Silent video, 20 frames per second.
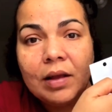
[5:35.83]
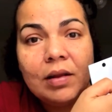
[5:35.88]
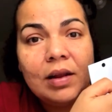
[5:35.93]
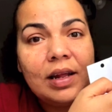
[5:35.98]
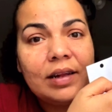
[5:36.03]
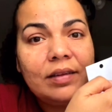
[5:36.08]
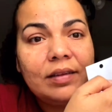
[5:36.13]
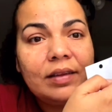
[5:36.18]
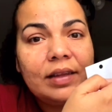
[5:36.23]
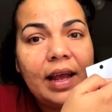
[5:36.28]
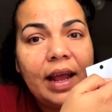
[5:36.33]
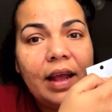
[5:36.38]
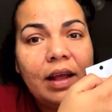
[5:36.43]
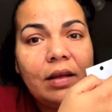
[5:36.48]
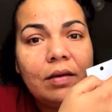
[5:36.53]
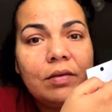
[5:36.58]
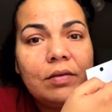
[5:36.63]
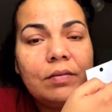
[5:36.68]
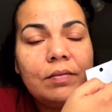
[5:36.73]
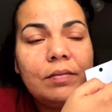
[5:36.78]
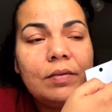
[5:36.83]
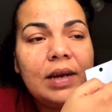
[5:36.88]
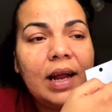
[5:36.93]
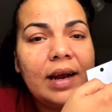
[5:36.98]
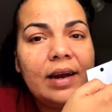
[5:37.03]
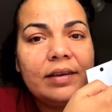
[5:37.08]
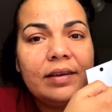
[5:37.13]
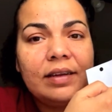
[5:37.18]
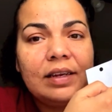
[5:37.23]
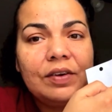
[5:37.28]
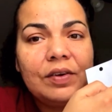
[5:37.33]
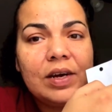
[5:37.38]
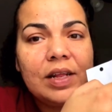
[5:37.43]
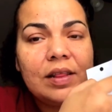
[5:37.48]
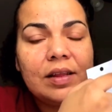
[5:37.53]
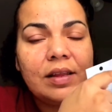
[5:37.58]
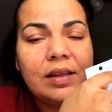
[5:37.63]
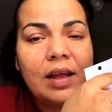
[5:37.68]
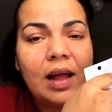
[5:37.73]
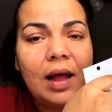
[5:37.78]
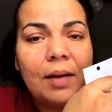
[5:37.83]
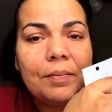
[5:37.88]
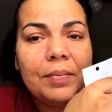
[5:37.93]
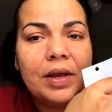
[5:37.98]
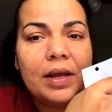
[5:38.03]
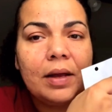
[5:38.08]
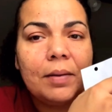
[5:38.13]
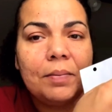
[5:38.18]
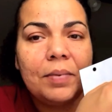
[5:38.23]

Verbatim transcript: let's say, not necessarily the topic,